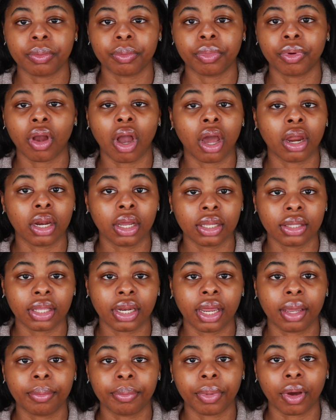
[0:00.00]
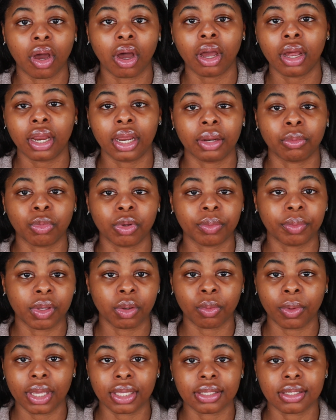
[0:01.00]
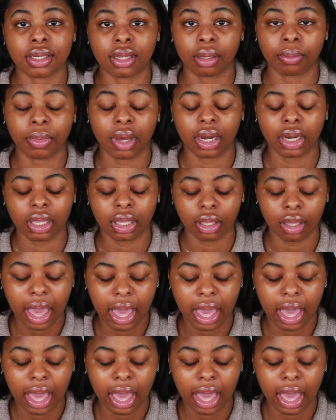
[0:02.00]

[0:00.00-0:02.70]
product that I bought and would be wasting money.